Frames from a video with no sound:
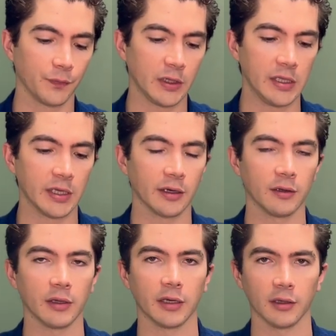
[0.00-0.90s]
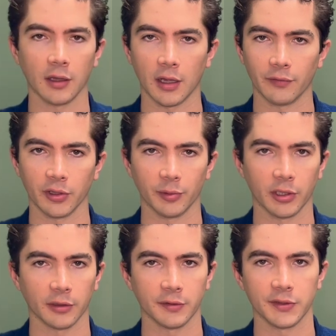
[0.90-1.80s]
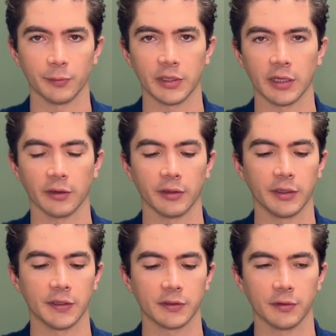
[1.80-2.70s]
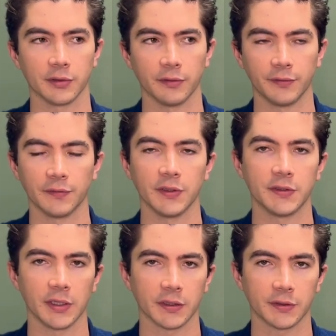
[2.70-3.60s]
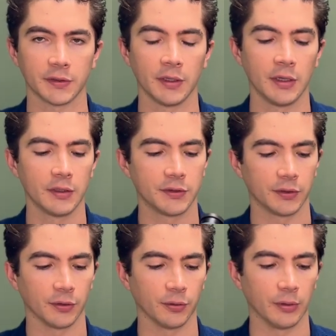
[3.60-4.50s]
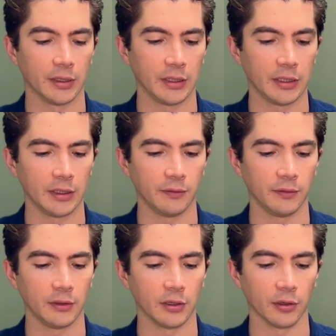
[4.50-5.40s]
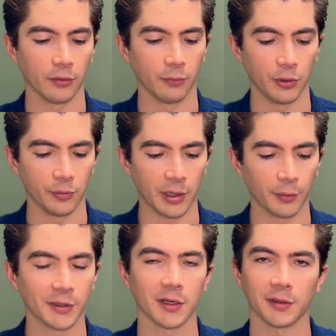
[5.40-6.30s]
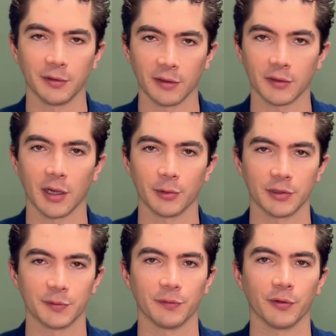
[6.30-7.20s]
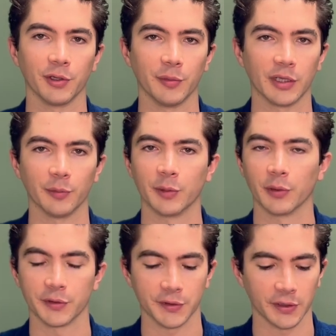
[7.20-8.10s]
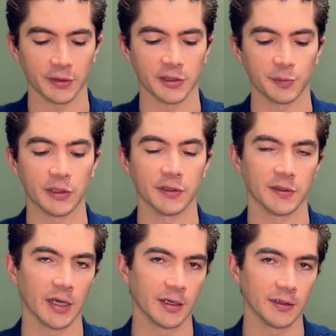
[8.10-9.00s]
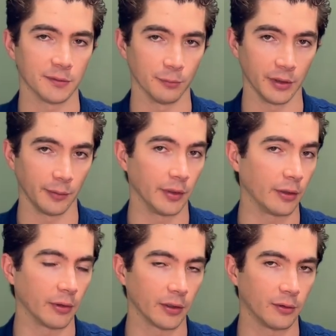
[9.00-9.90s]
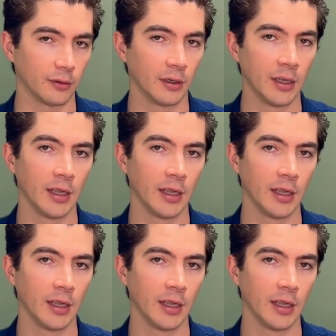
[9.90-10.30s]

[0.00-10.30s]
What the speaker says: EL and a lot of other binoculars that we carry, it's closer to 56. So, you might want to talk to your optometrist before you make a big purchase like this because that is really, really critical.